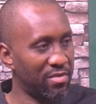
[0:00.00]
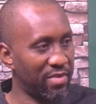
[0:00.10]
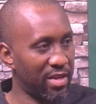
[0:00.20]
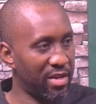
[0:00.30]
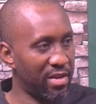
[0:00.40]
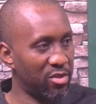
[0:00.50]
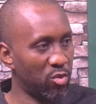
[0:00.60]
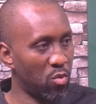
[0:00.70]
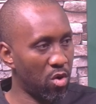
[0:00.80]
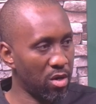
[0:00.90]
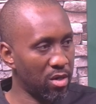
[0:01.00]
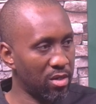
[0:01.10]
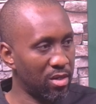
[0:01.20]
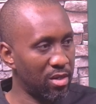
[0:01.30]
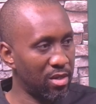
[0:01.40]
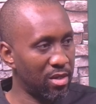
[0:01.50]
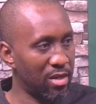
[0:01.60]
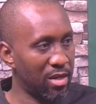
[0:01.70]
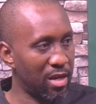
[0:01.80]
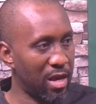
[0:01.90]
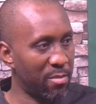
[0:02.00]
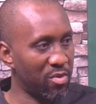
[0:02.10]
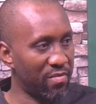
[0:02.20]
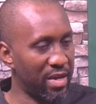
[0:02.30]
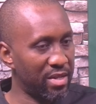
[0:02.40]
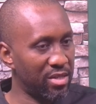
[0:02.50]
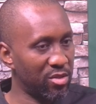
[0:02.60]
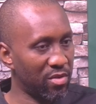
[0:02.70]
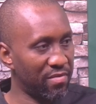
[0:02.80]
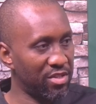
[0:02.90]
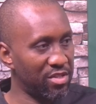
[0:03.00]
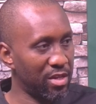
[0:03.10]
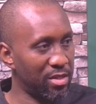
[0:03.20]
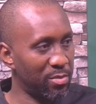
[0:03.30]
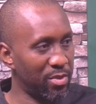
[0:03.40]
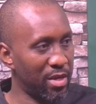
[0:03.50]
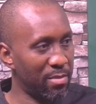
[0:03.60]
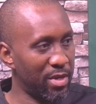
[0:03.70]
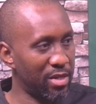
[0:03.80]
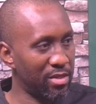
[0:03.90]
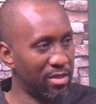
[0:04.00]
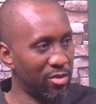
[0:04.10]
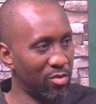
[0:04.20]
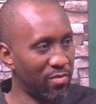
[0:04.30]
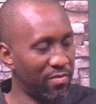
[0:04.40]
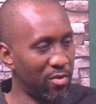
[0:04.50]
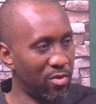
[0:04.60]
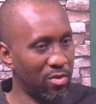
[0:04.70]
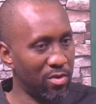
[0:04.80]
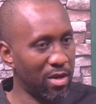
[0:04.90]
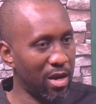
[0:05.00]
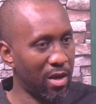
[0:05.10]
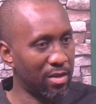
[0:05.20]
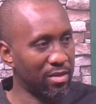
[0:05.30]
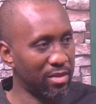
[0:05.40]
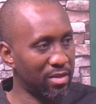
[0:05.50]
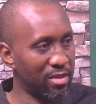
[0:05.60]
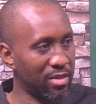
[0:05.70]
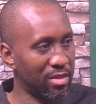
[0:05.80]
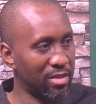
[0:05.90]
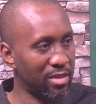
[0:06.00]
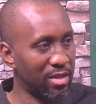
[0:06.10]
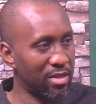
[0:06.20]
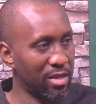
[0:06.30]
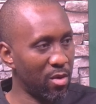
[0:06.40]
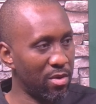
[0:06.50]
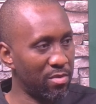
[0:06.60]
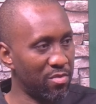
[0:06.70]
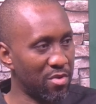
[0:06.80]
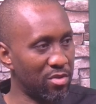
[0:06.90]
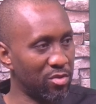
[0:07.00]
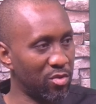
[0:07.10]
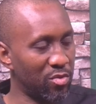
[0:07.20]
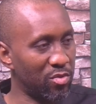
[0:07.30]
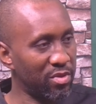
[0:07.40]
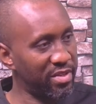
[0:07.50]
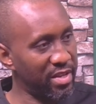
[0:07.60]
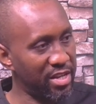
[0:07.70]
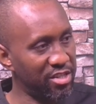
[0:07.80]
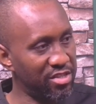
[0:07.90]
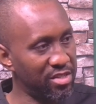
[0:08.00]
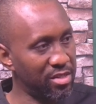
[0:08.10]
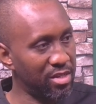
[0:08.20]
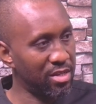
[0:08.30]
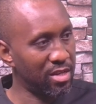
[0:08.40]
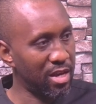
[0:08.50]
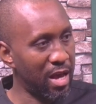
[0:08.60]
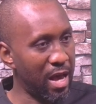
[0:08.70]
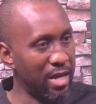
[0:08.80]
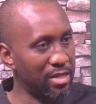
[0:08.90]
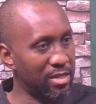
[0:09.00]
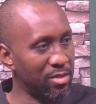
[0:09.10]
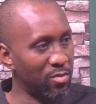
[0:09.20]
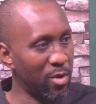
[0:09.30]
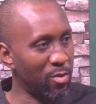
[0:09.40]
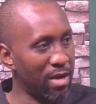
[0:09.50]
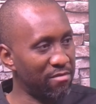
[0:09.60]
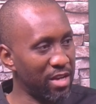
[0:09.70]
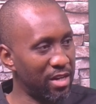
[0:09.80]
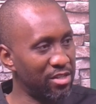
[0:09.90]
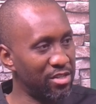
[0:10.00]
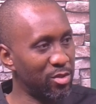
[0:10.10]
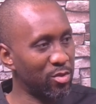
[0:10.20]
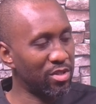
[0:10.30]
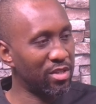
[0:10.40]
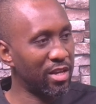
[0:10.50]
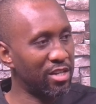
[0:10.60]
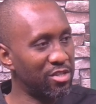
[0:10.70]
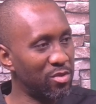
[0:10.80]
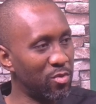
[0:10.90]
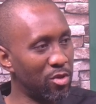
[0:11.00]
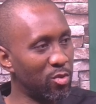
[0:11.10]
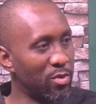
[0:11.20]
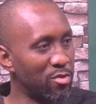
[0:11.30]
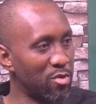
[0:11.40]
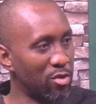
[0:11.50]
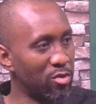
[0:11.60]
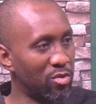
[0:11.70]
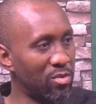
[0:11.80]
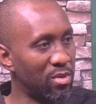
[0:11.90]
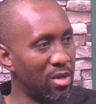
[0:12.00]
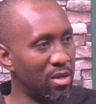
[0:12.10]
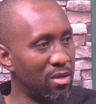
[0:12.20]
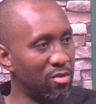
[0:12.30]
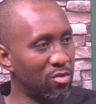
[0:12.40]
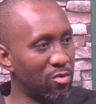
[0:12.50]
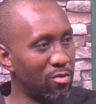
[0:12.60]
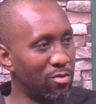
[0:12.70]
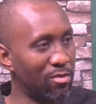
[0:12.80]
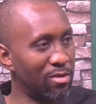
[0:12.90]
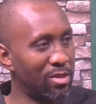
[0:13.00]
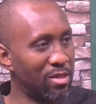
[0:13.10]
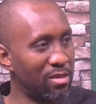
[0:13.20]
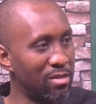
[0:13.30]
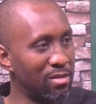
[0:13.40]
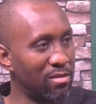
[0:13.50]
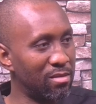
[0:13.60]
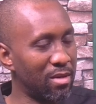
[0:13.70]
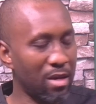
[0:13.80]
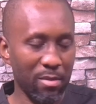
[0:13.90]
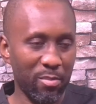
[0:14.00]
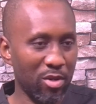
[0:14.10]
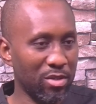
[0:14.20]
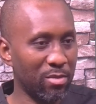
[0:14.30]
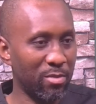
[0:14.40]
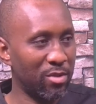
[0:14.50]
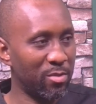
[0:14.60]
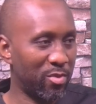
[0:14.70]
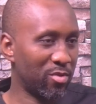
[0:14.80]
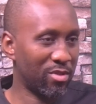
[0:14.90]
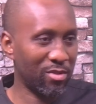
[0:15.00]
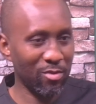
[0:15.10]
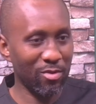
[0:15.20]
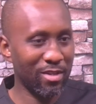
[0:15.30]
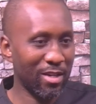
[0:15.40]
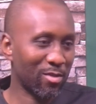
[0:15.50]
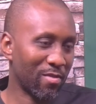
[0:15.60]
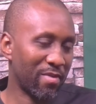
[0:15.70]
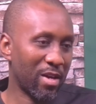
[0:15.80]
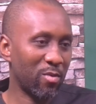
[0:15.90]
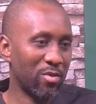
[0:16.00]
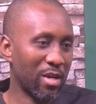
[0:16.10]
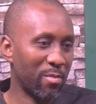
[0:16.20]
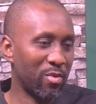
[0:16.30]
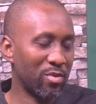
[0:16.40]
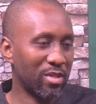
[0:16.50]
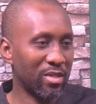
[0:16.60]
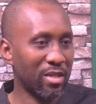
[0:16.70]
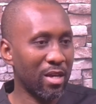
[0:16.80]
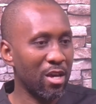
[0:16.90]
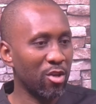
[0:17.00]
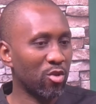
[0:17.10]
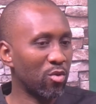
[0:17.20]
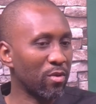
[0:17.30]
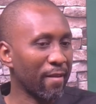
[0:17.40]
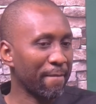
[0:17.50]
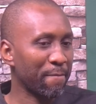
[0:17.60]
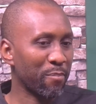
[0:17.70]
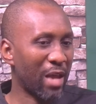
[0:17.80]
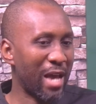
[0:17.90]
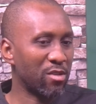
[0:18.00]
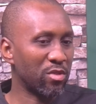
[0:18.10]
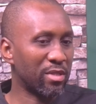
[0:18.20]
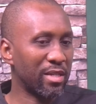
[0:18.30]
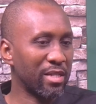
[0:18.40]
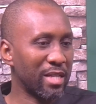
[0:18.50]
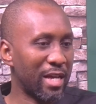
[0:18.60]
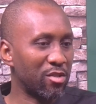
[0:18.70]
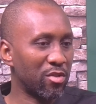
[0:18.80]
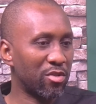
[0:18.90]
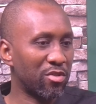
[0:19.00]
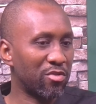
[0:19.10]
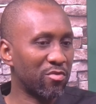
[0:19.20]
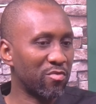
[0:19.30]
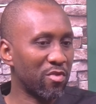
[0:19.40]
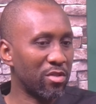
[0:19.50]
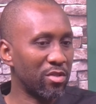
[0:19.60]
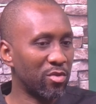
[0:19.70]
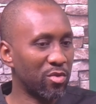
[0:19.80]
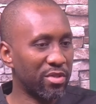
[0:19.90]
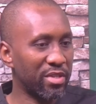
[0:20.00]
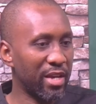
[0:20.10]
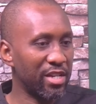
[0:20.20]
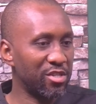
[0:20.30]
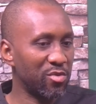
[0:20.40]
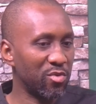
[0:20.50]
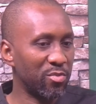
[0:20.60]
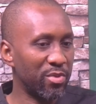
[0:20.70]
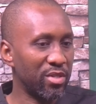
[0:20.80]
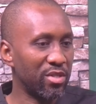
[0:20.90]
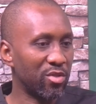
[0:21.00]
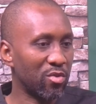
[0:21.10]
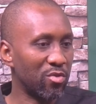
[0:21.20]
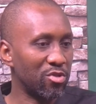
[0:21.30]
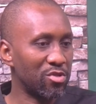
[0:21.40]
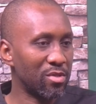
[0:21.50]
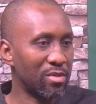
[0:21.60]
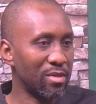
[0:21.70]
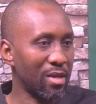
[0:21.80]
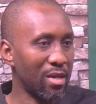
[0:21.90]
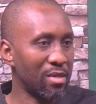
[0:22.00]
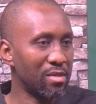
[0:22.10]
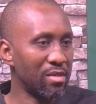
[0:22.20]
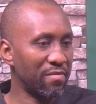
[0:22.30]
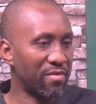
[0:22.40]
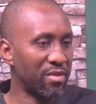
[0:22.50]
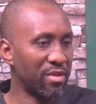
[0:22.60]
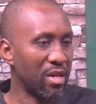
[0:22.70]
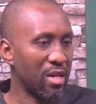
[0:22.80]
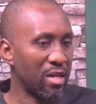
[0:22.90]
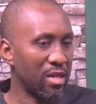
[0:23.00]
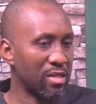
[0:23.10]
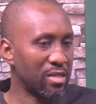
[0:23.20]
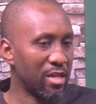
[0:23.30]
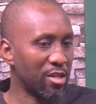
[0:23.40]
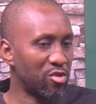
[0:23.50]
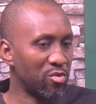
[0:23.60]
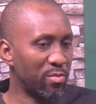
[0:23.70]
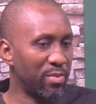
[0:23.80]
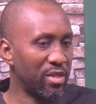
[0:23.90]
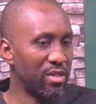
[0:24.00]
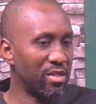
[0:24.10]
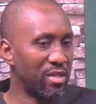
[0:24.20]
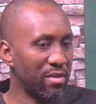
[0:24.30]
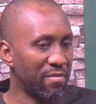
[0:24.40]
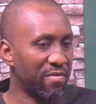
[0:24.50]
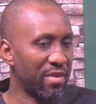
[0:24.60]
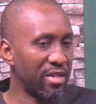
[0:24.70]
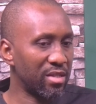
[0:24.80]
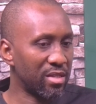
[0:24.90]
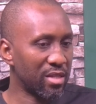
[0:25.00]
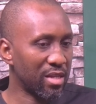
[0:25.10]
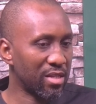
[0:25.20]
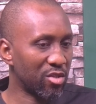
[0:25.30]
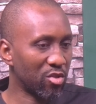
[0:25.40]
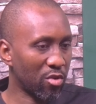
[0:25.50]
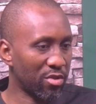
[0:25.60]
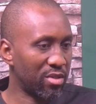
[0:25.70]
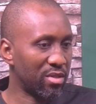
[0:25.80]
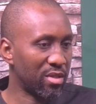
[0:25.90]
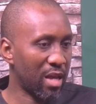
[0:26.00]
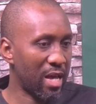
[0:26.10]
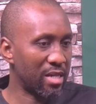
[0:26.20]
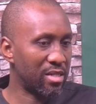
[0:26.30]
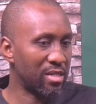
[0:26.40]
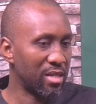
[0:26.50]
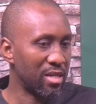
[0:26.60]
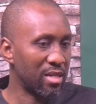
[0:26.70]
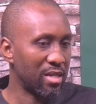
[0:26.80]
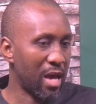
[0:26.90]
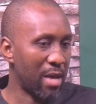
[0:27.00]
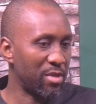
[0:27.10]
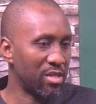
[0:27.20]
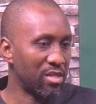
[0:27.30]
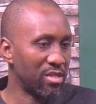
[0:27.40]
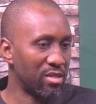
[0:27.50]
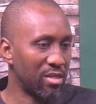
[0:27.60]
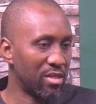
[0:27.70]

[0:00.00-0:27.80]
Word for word: refineries work and providing sufficient PMS diesel for our citizens, then we run to CNG. And when we have challenges with CNG, what do we run to? Maybe so, we run to firewood. Uh, possibly, you put you get some firewood and put inside. So, I don't think that just running to CNG would be the solution. Uh, if the there should be different sources, and I mean, in